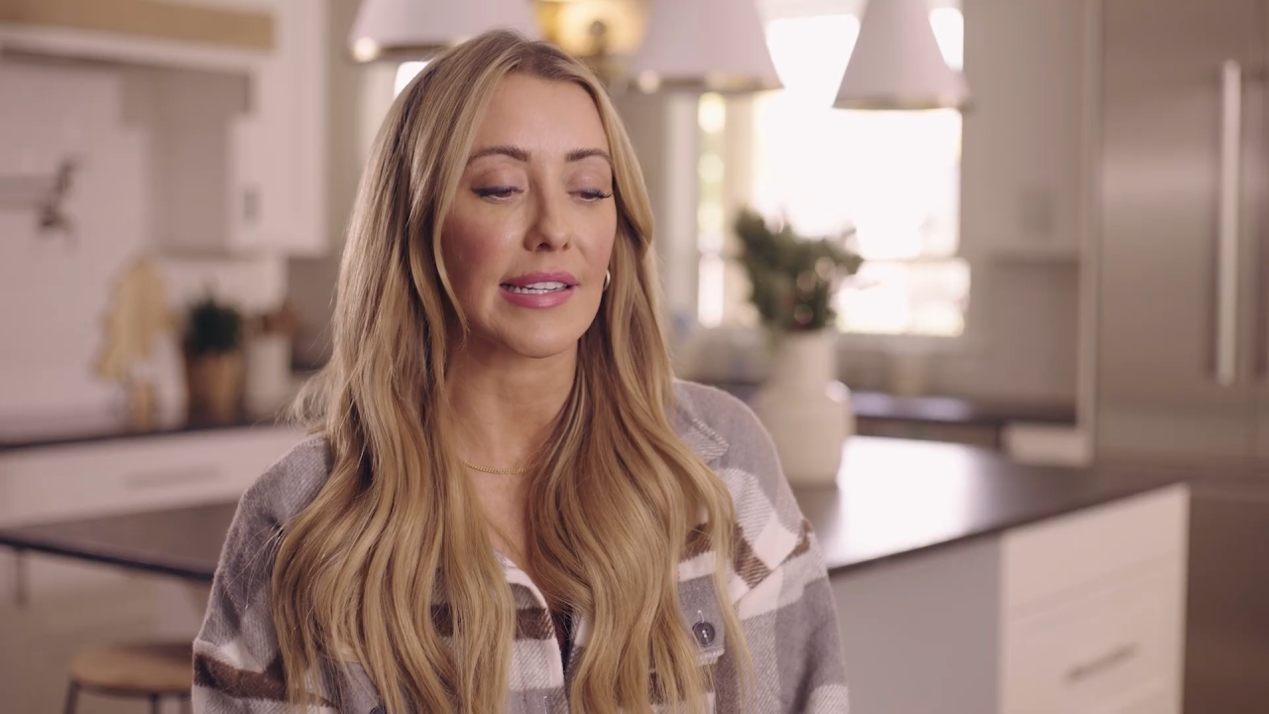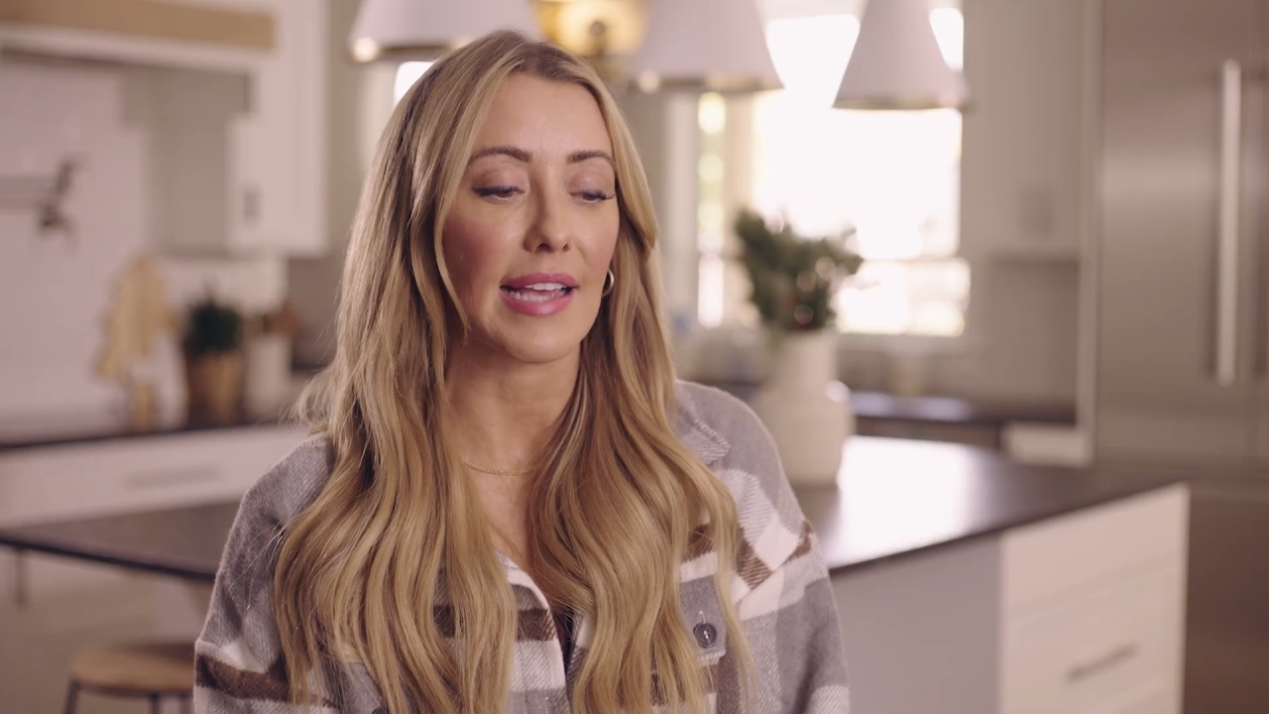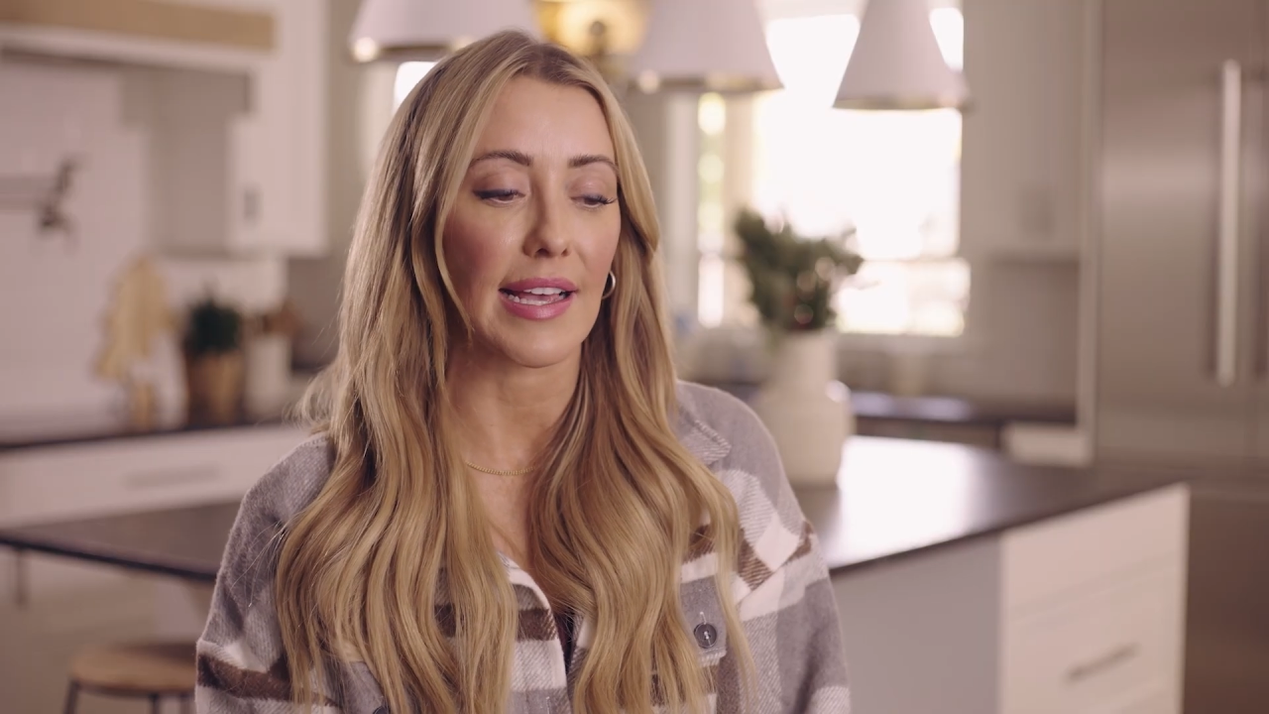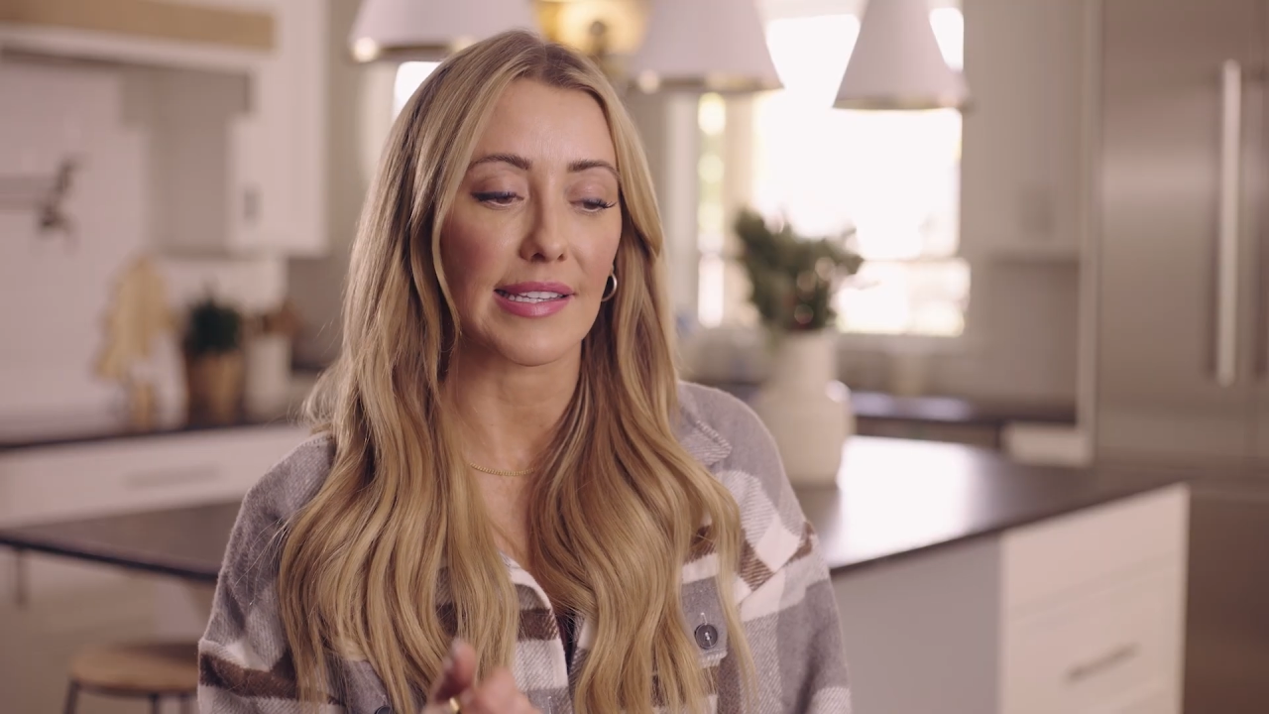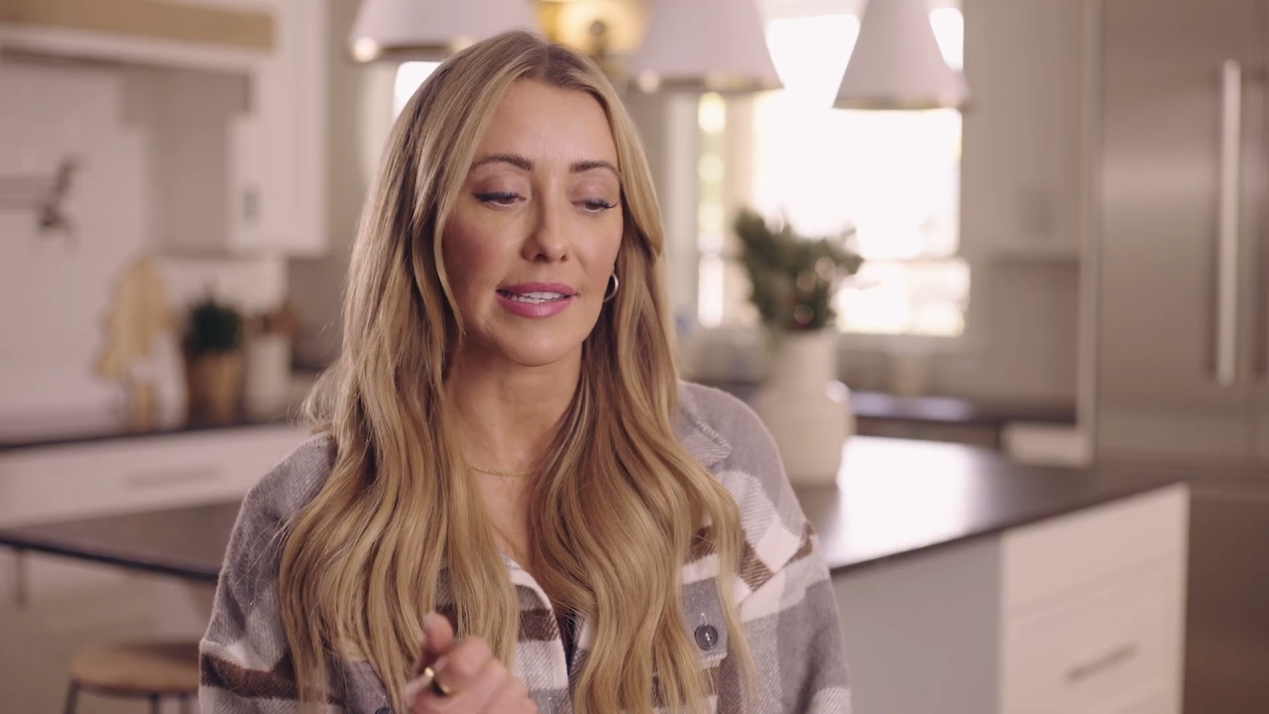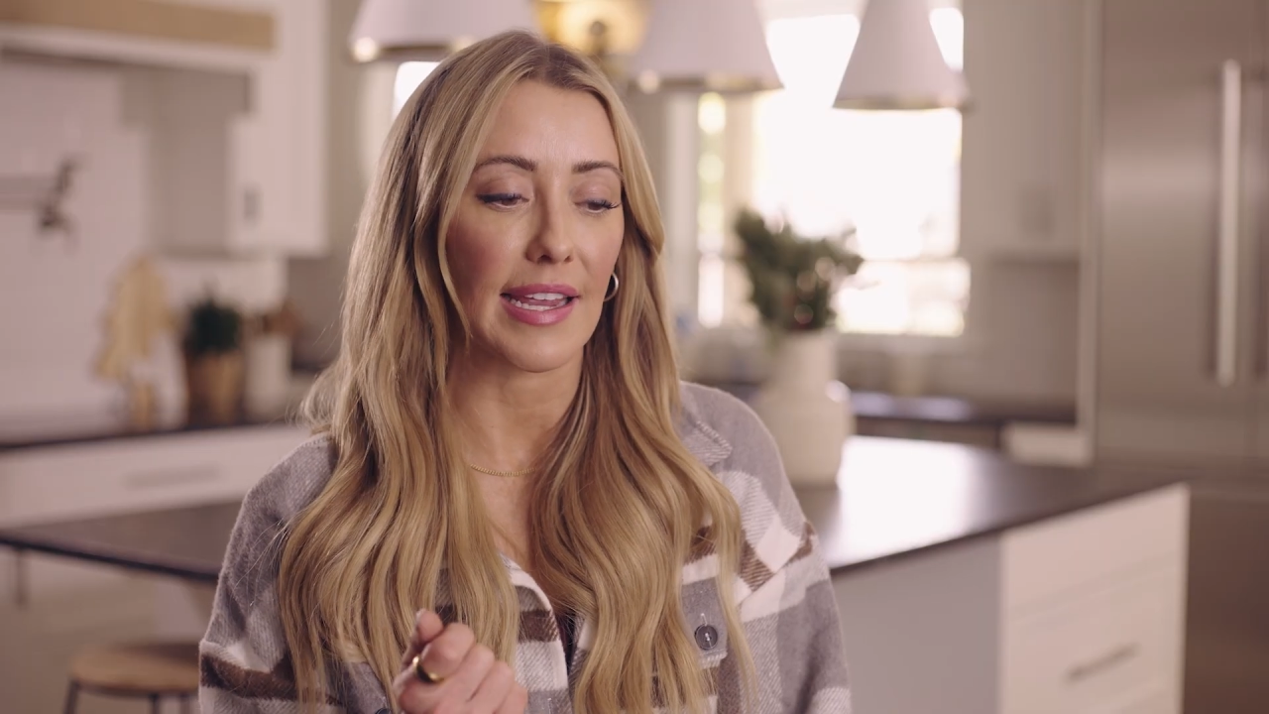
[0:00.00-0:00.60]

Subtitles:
test